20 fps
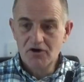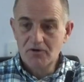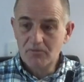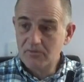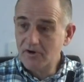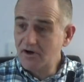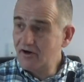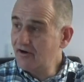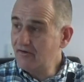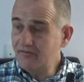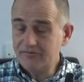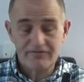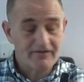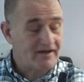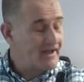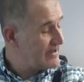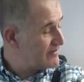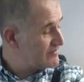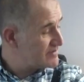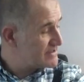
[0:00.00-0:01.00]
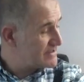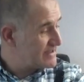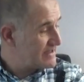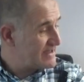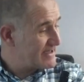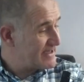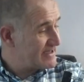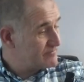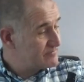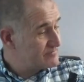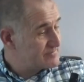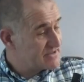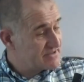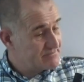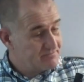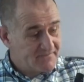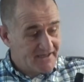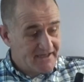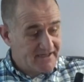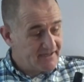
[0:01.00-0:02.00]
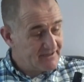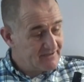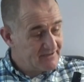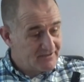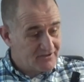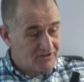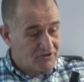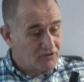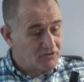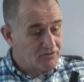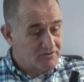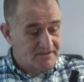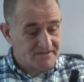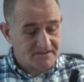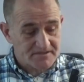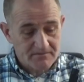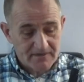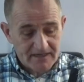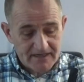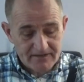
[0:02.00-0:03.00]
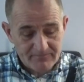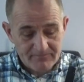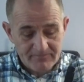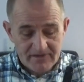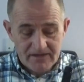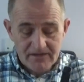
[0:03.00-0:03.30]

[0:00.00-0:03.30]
What I've found helped me along as well.